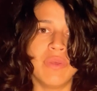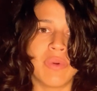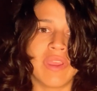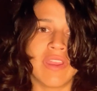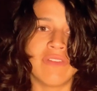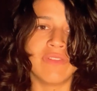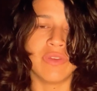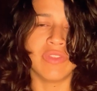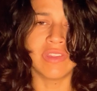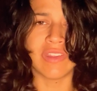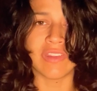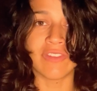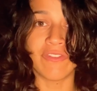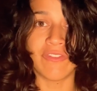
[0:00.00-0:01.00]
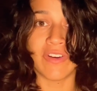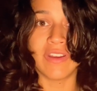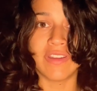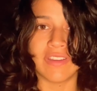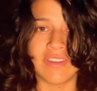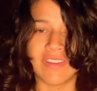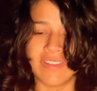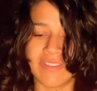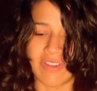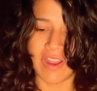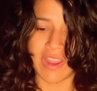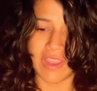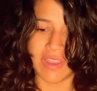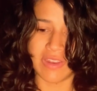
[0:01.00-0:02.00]
the way I feel. This is fun,
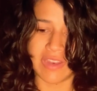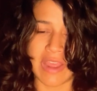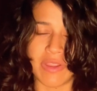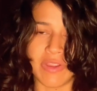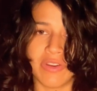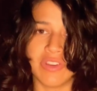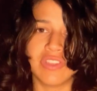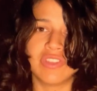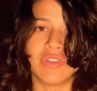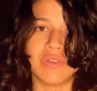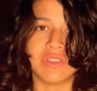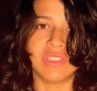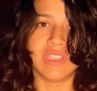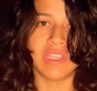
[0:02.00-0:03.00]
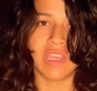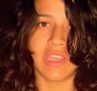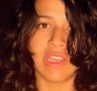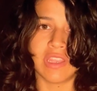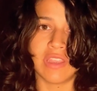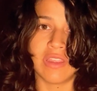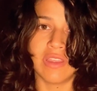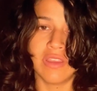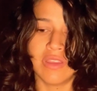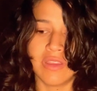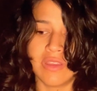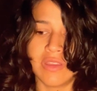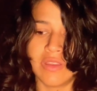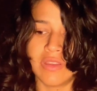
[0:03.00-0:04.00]
right? Now you're associating
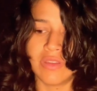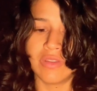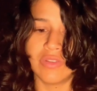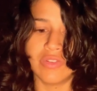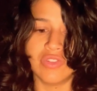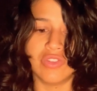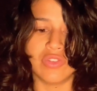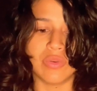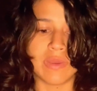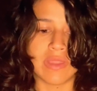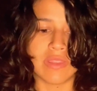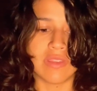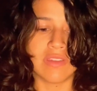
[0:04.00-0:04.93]
doing